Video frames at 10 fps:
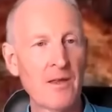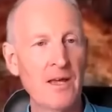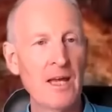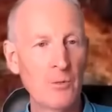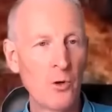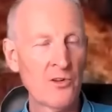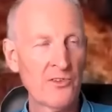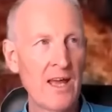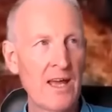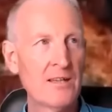It was
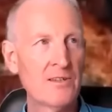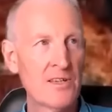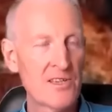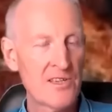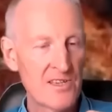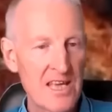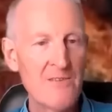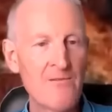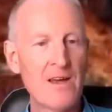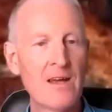a
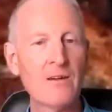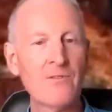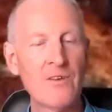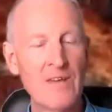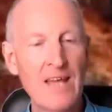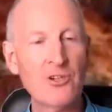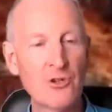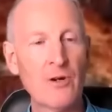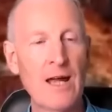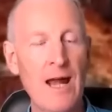deceiving of the
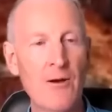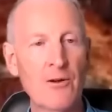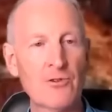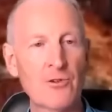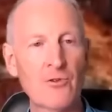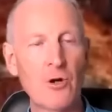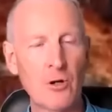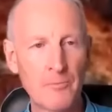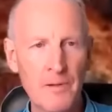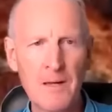nature and character of
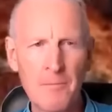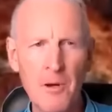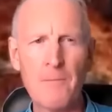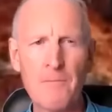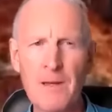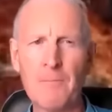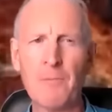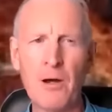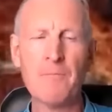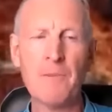God bit by bit
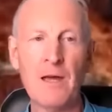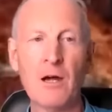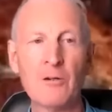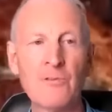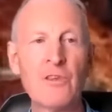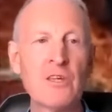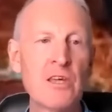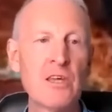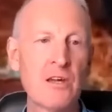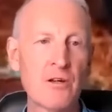by bit over the
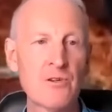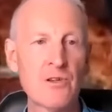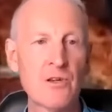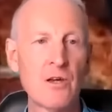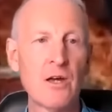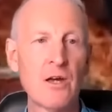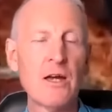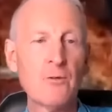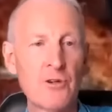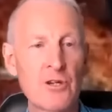years
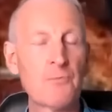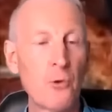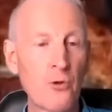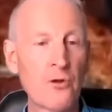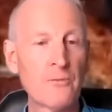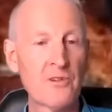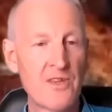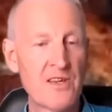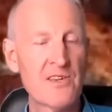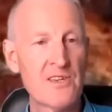would has brought them to
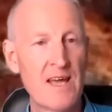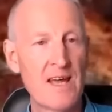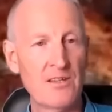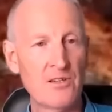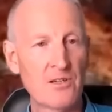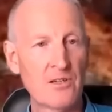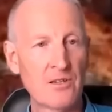this state